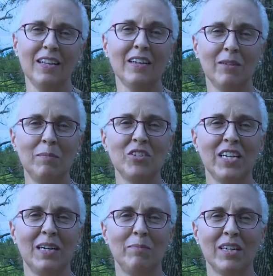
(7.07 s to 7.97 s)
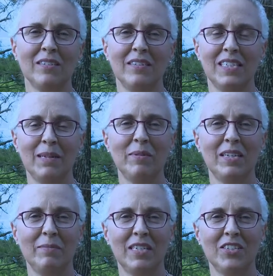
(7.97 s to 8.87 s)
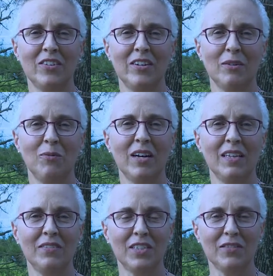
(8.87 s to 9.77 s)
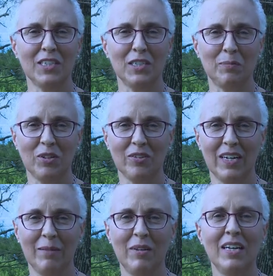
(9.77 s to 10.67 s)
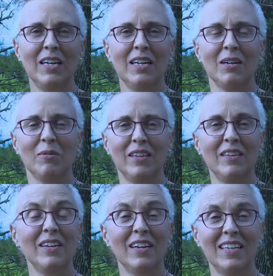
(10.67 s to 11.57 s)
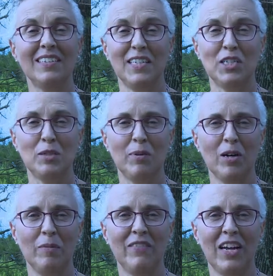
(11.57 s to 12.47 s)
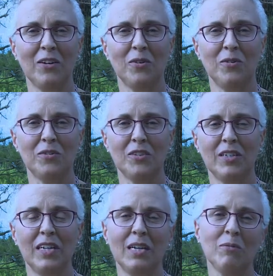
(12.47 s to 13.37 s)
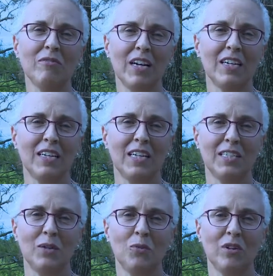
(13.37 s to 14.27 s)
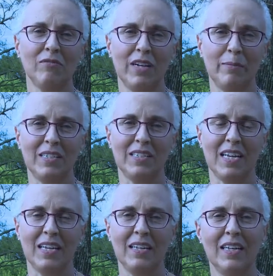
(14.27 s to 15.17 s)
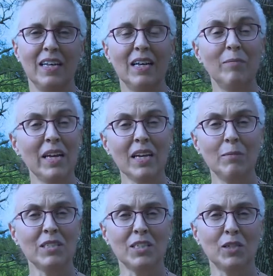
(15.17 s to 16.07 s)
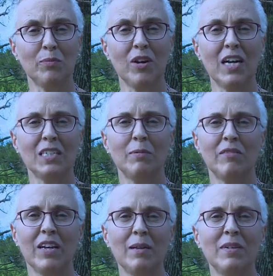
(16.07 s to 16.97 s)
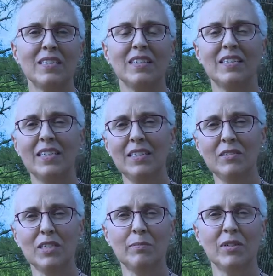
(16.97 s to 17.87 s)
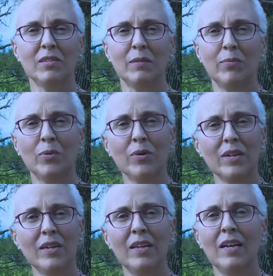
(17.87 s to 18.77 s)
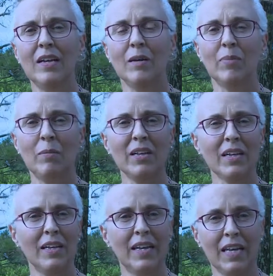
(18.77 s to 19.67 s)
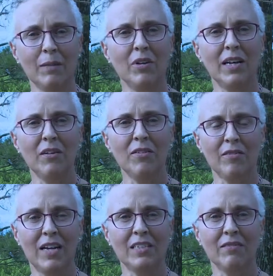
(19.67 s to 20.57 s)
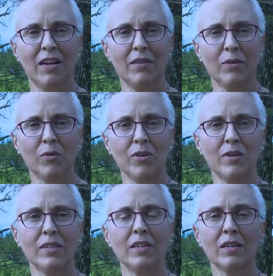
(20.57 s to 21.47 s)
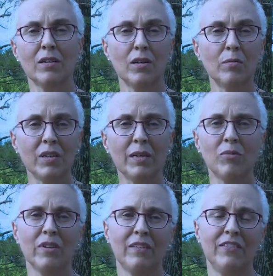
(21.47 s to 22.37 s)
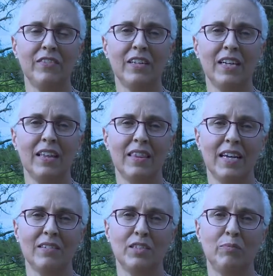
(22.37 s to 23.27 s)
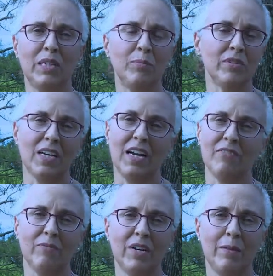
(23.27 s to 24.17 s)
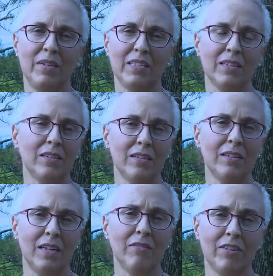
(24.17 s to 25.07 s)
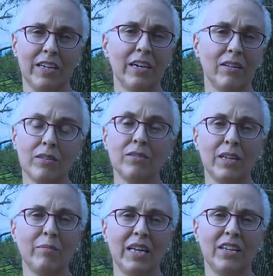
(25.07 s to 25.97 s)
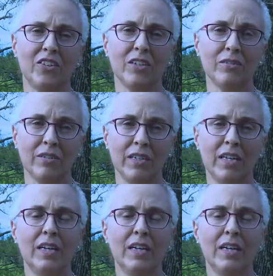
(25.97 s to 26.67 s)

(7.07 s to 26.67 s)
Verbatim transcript: I'm Janet Bucknall, the Deputy Administrator of the Wildlife Services Program within the United States Department of Agriculture, and we're recognizing World Rabies Day. It may come as a surprise, but rabies continues to pose important public and animal health threats around the world. Globally, more than 59,000 people die from rabies every year, including many children.